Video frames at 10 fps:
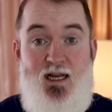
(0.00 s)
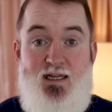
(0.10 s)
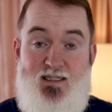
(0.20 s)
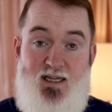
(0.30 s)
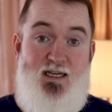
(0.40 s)

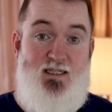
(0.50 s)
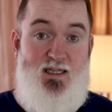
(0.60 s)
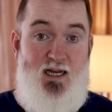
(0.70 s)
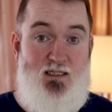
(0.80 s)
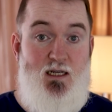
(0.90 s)
says
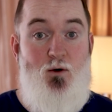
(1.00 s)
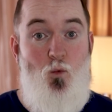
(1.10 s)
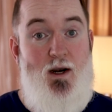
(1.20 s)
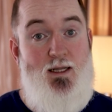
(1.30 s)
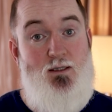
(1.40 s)
that
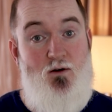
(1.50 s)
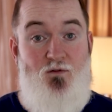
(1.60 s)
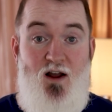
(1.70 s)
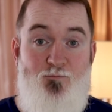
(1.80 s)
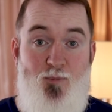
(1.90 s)
1 in
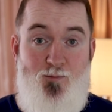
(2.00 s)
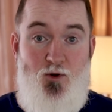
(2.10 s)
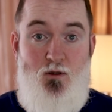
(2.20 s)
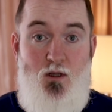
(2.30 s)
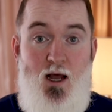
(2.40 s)
5
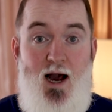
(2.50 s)
people